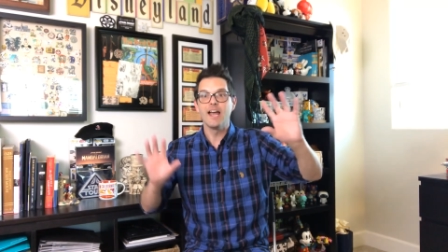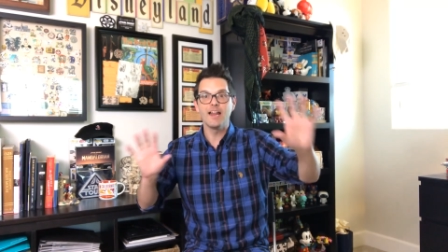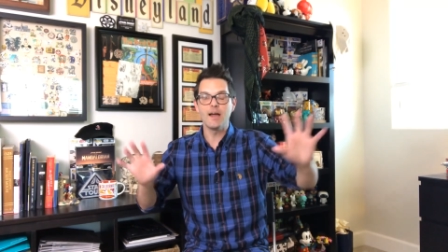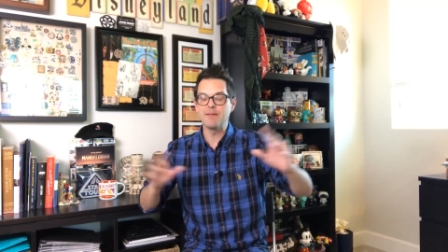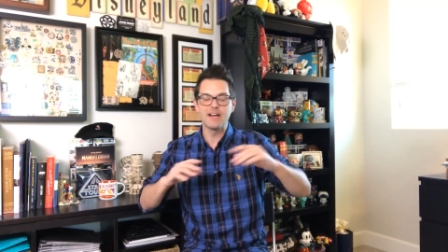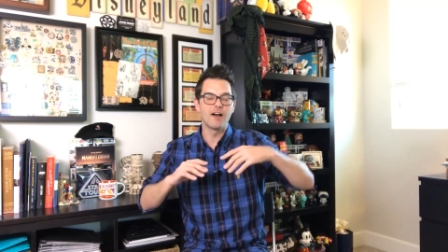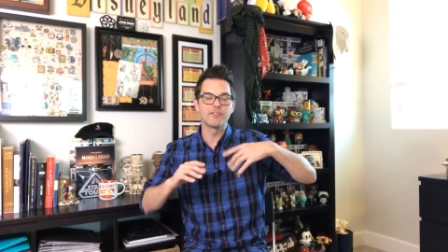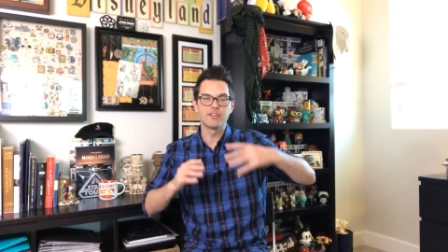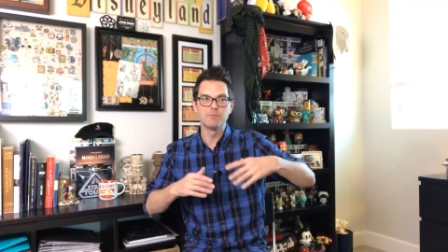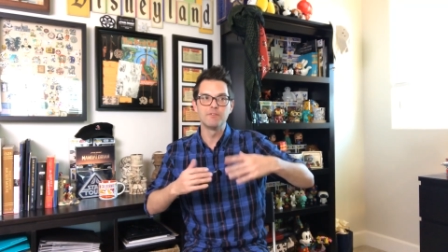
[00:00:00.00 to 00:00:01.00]
I mean,
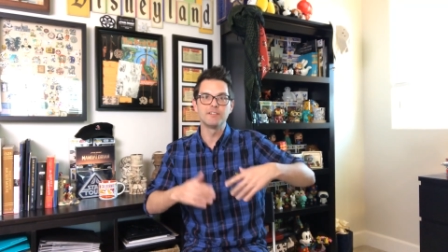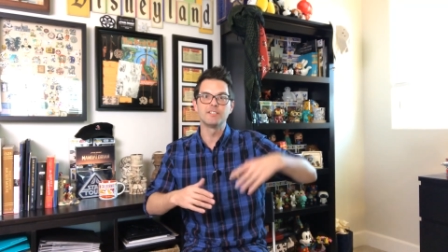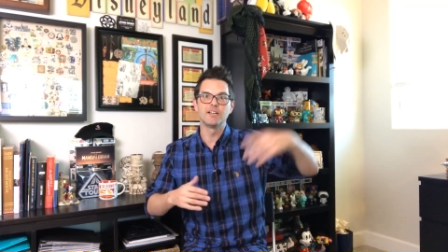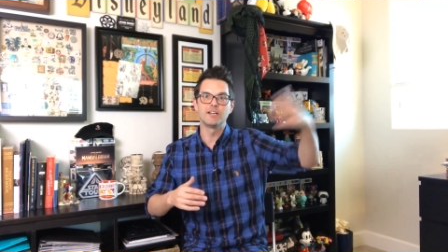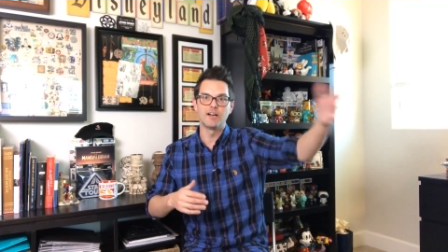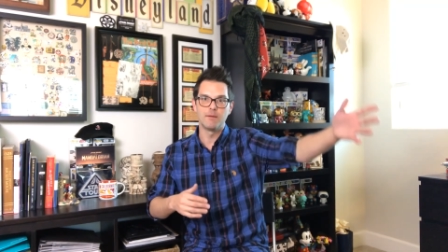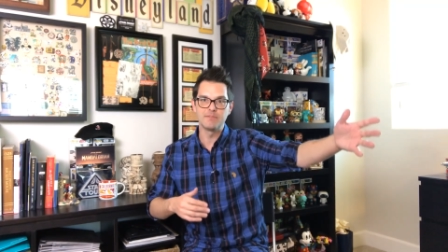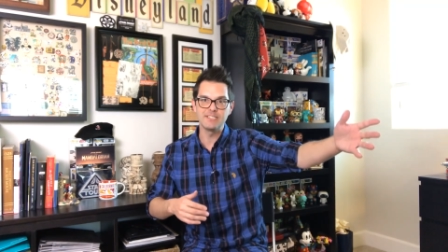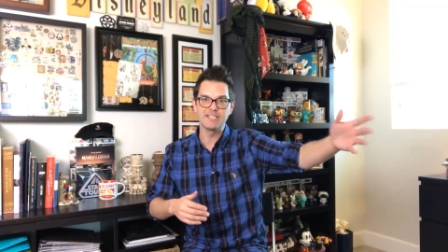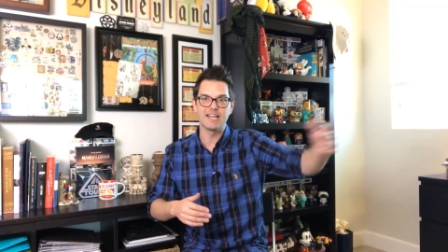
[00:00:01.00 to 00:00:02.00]
other than moving to um,
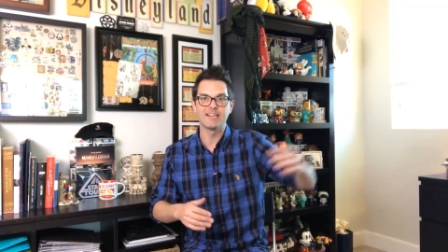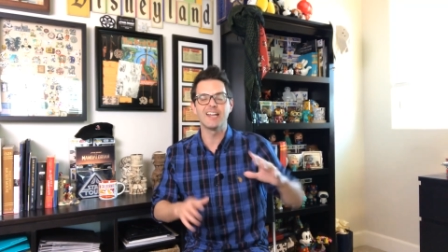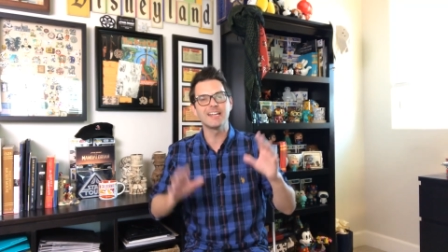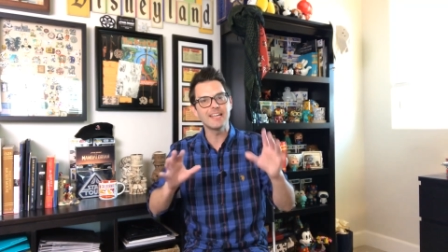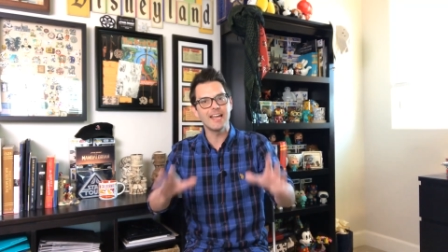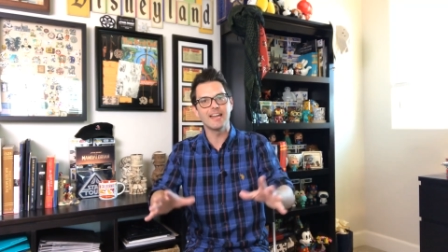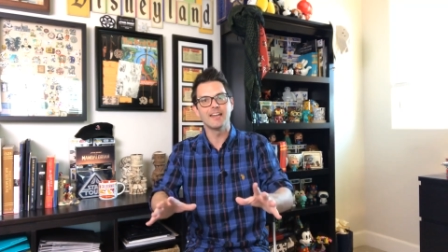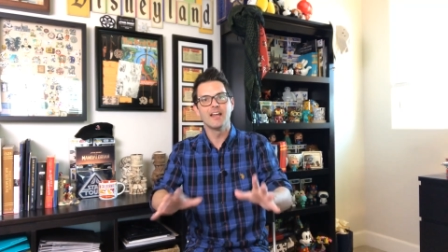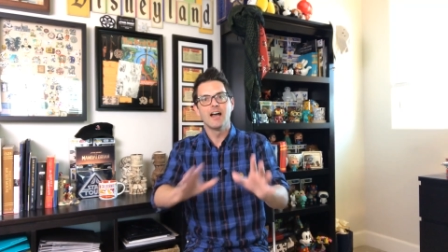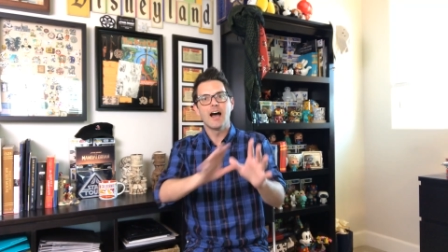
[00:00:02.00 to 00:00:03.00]
Disneyland. And
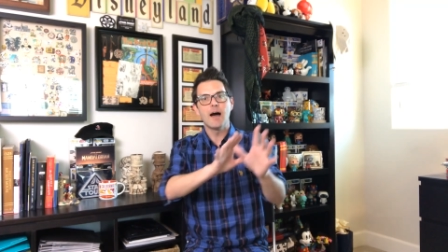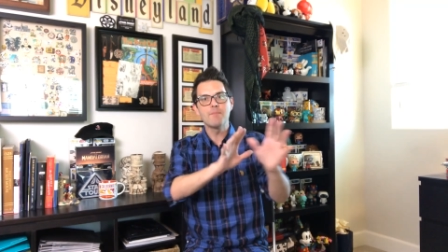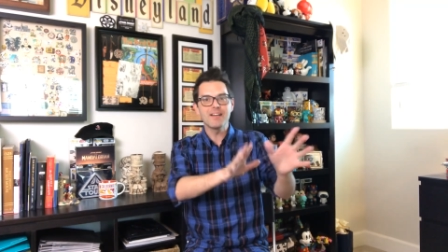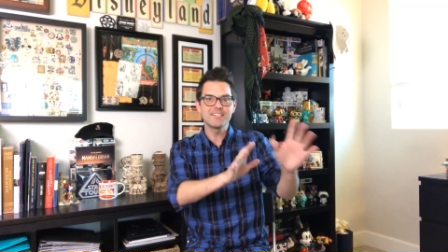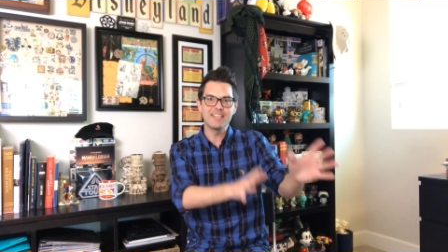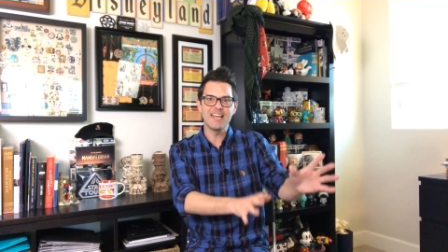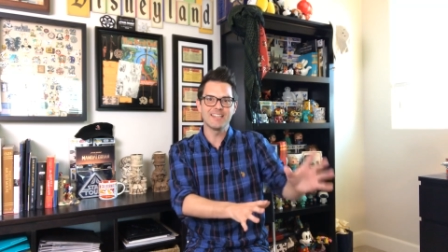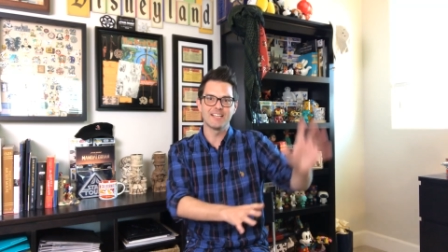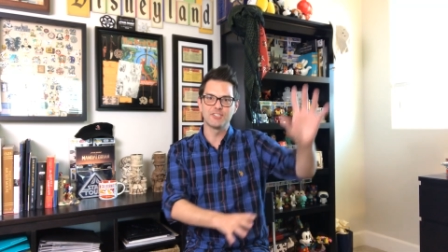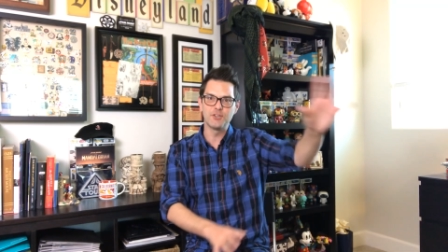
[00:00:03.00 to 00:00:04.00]
again, I'm not saying
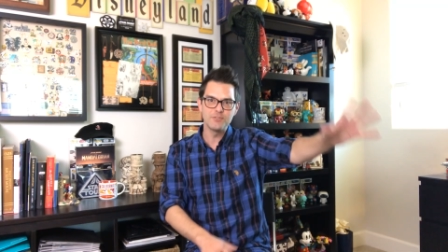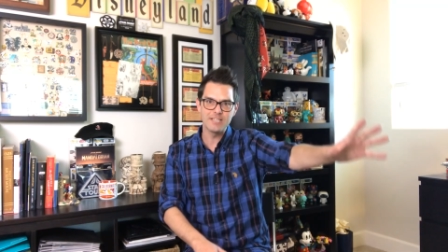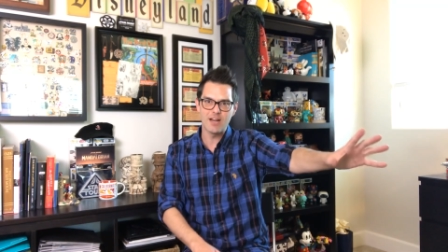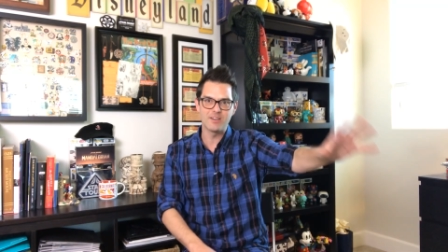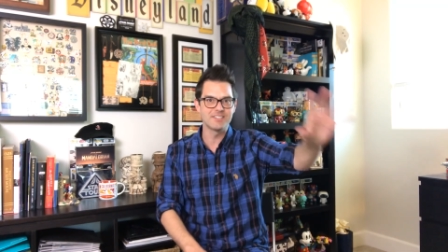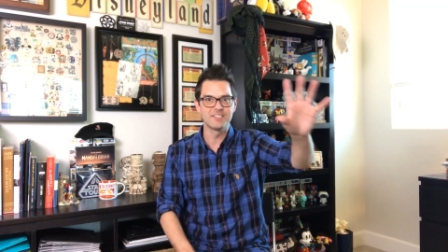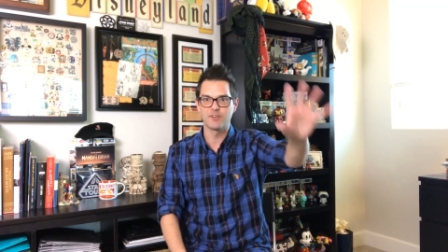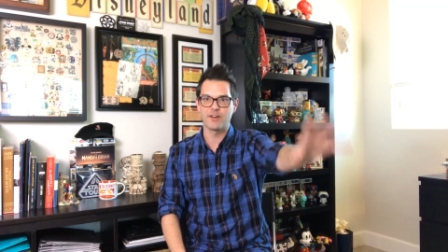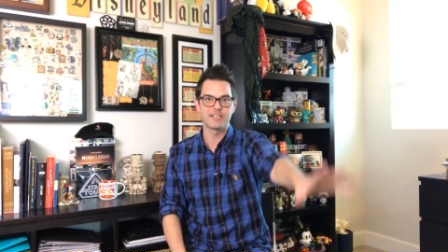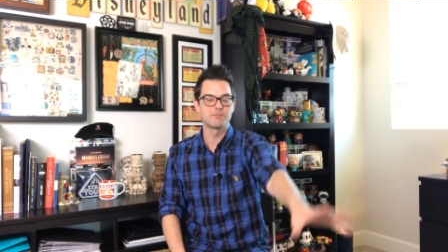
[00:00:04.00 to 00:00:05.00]
that Toontown isn't a
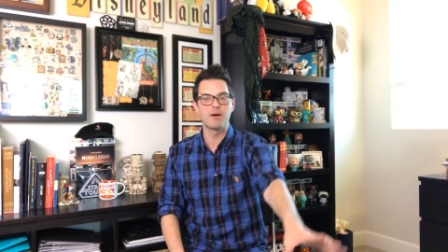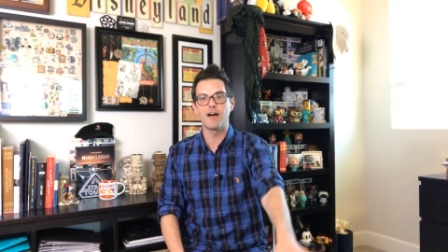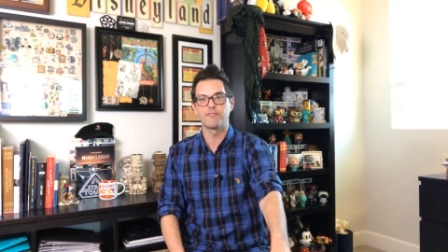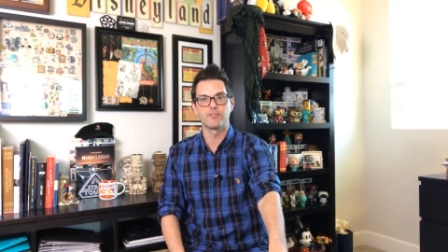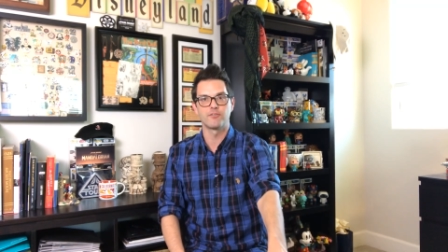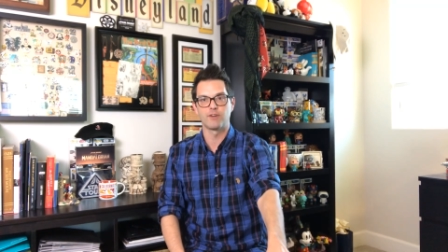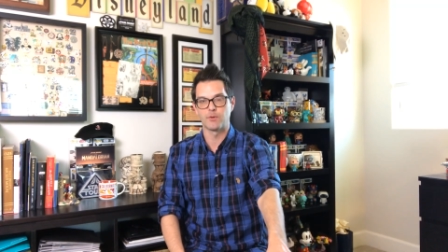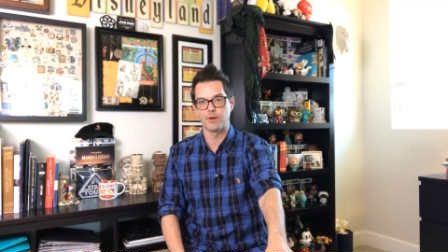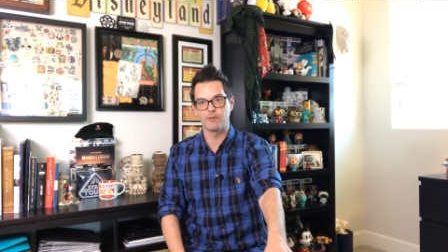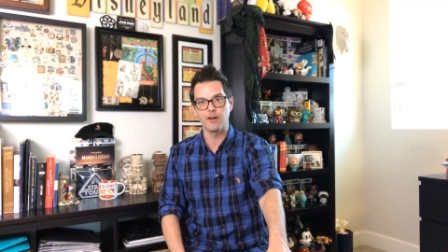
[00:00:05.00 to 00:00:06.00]
great spot for
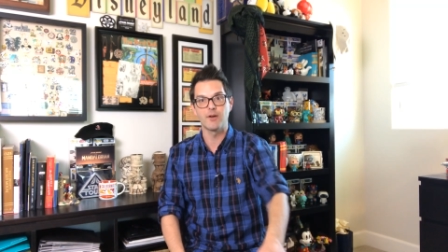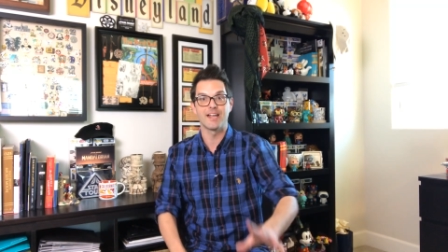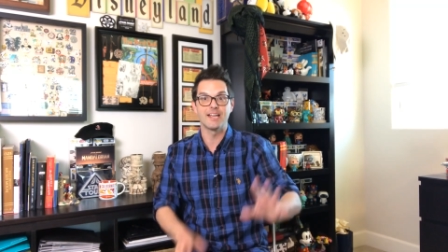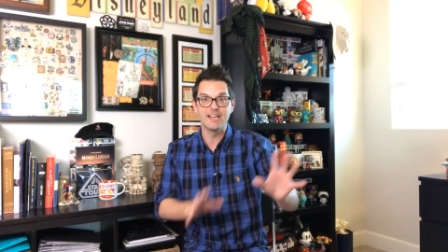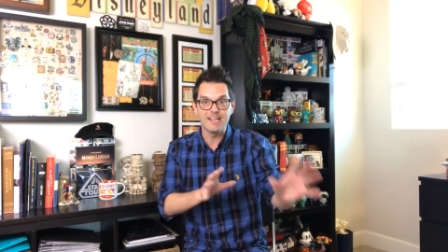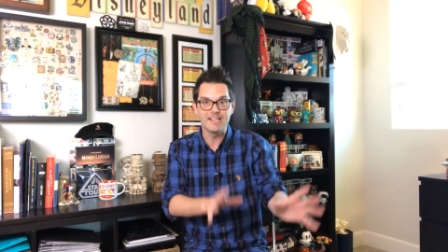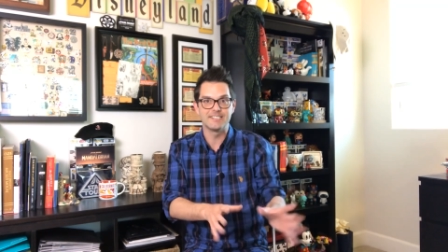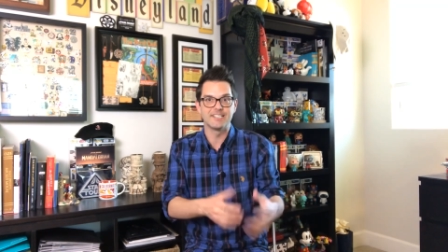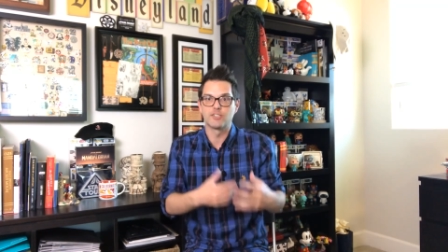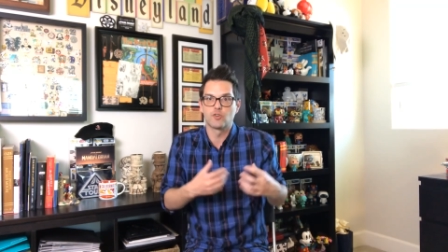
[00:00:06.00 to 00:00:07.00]
Runaway Railway. It
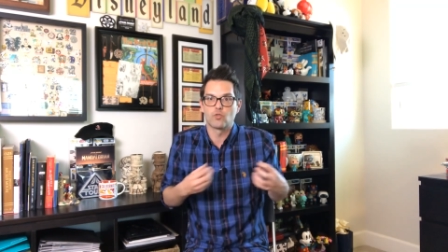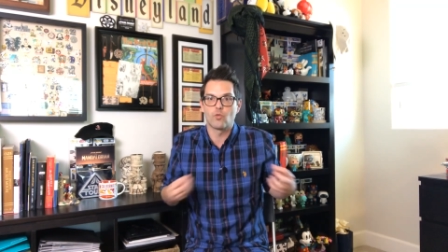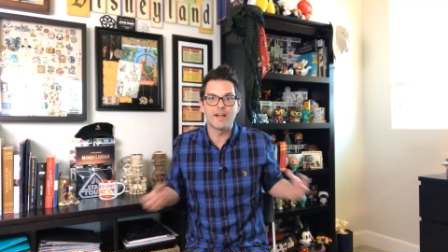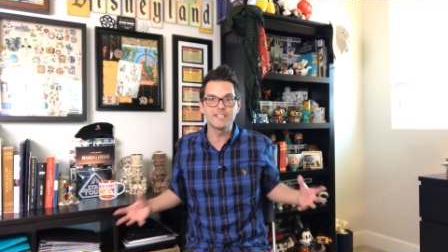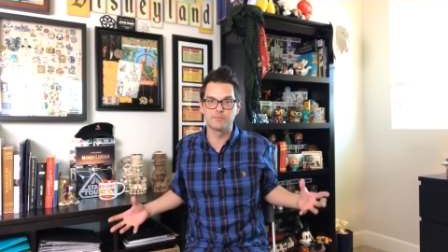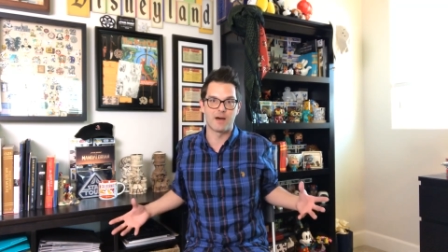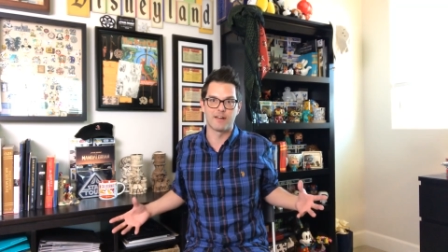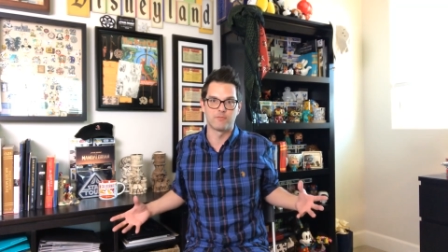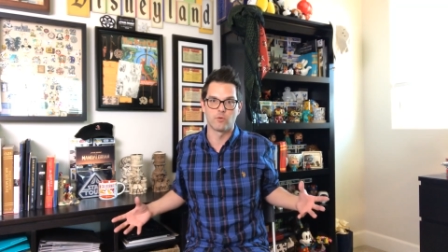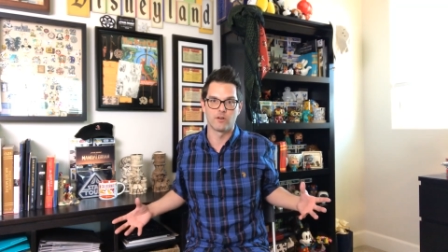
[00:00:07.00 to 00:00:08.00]
is. It's a great
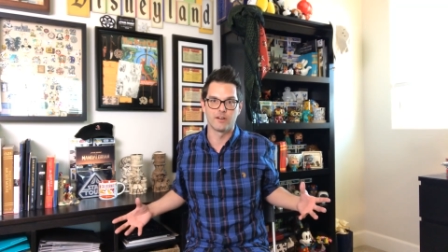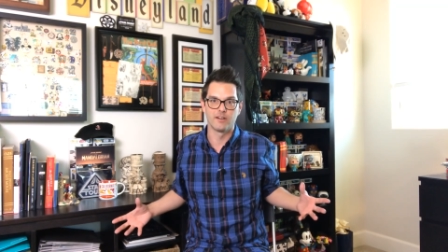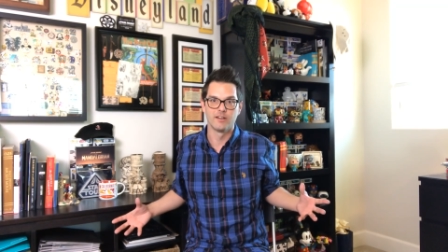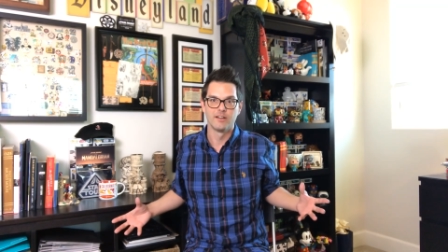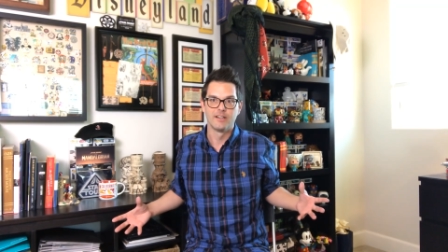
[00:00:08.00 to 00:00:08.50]
spot for it.